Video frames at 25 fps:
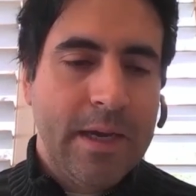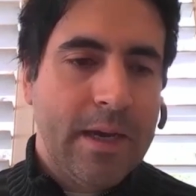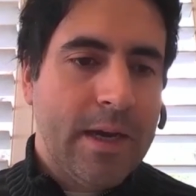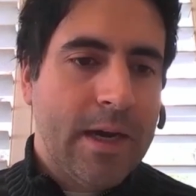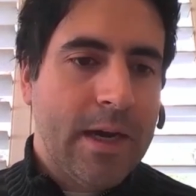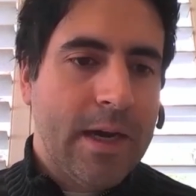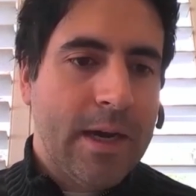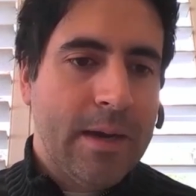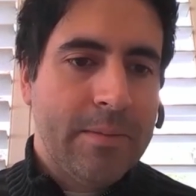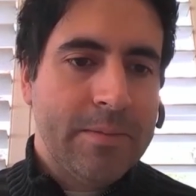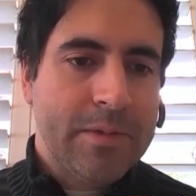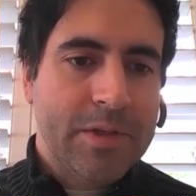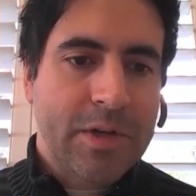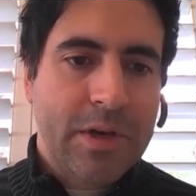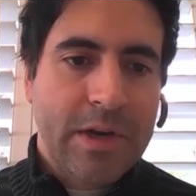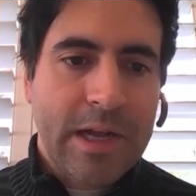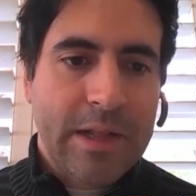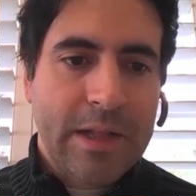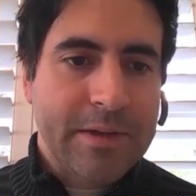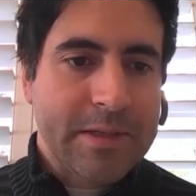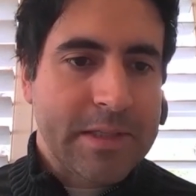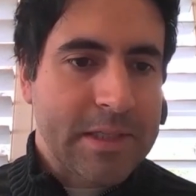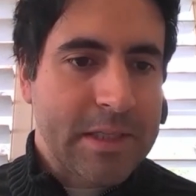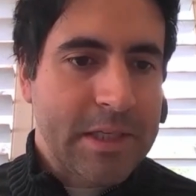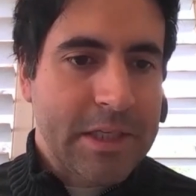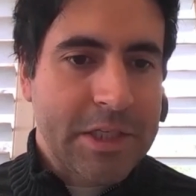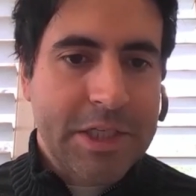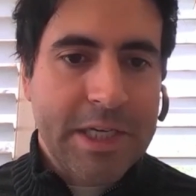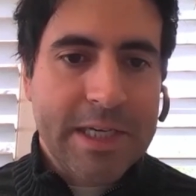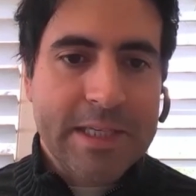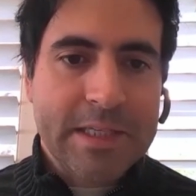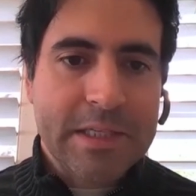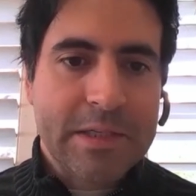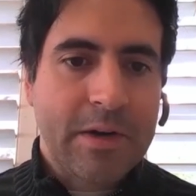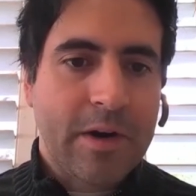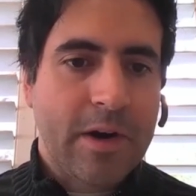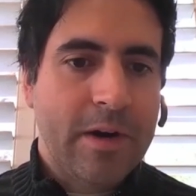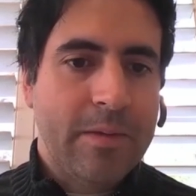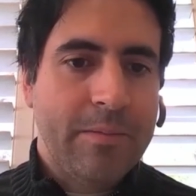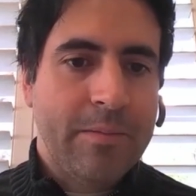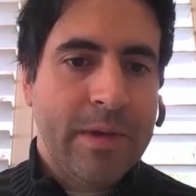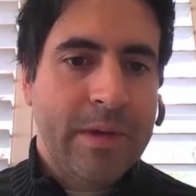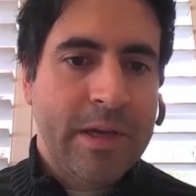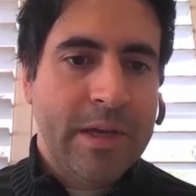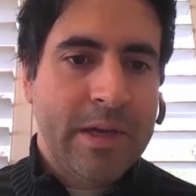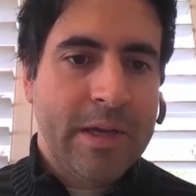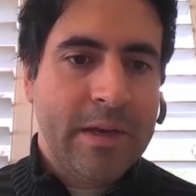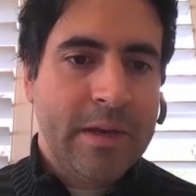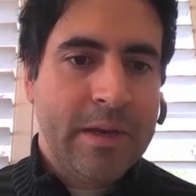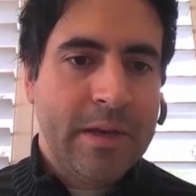Started out listening to Jason
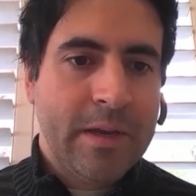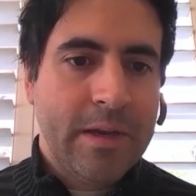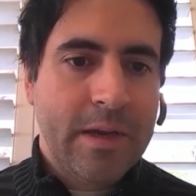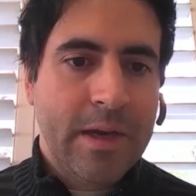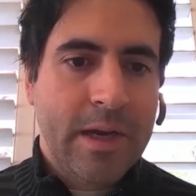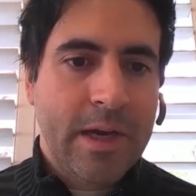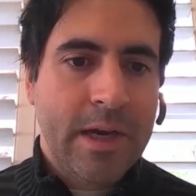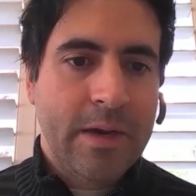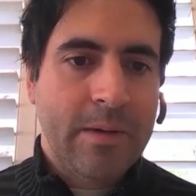Hartman,